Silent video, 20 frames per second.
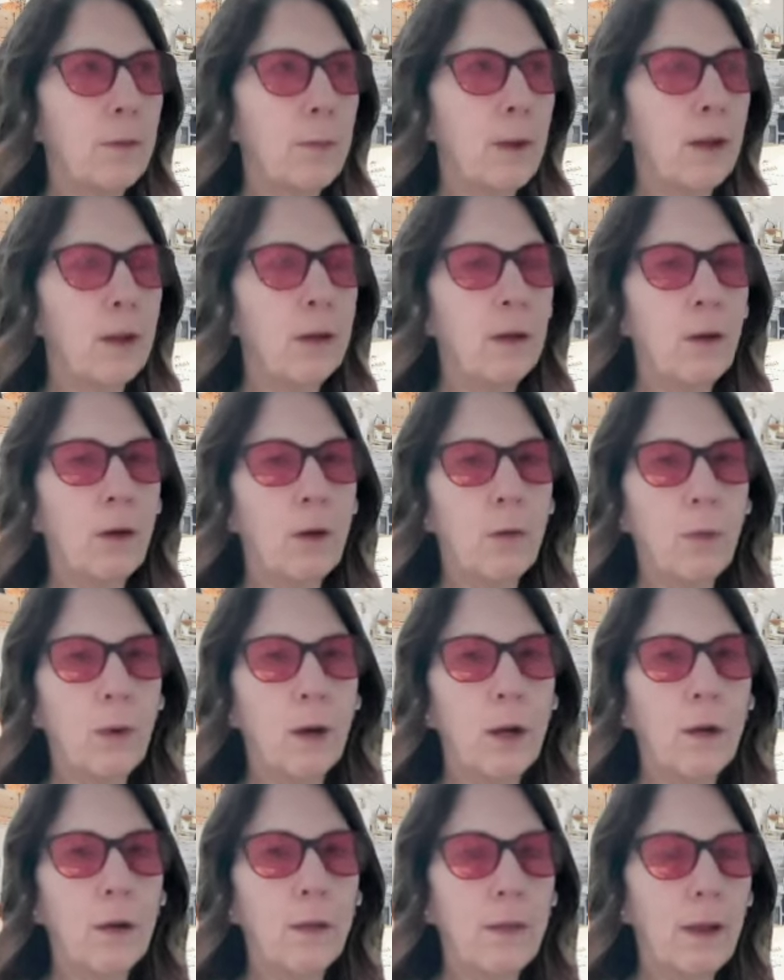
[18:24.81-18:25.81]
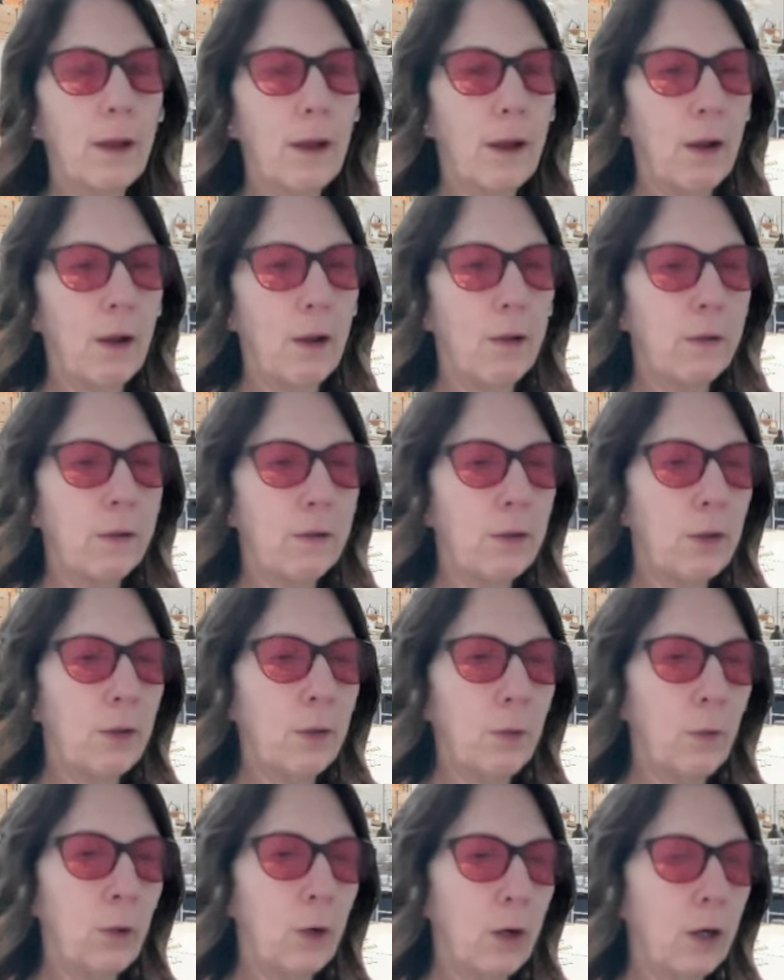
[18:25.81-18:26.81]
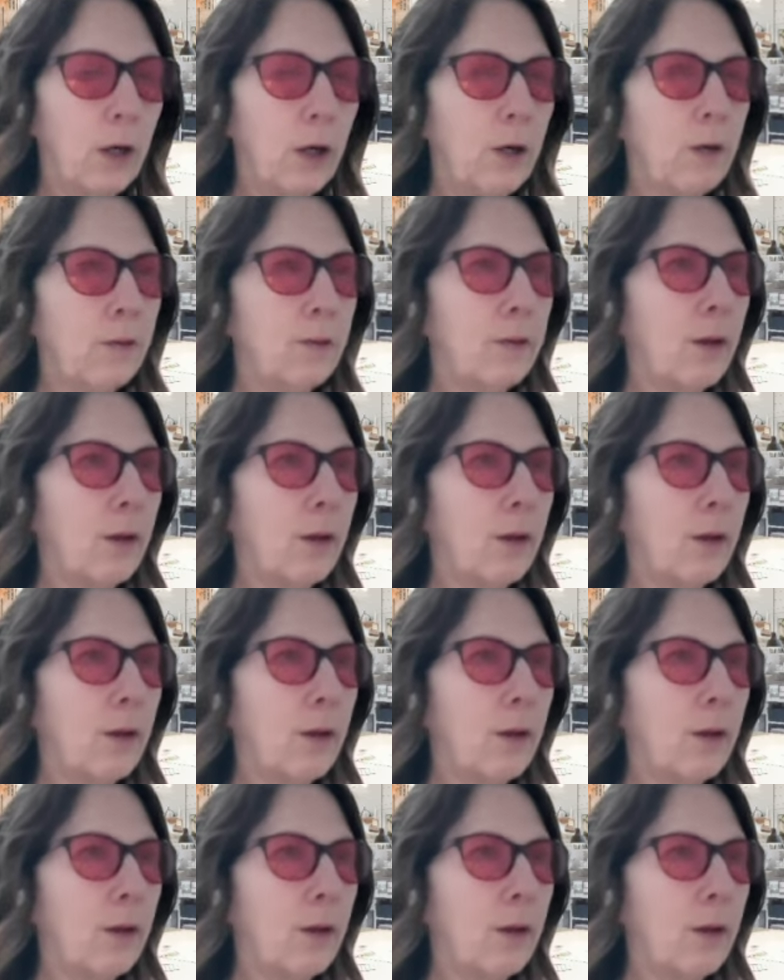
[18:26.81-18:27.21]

depending on where in the house you were.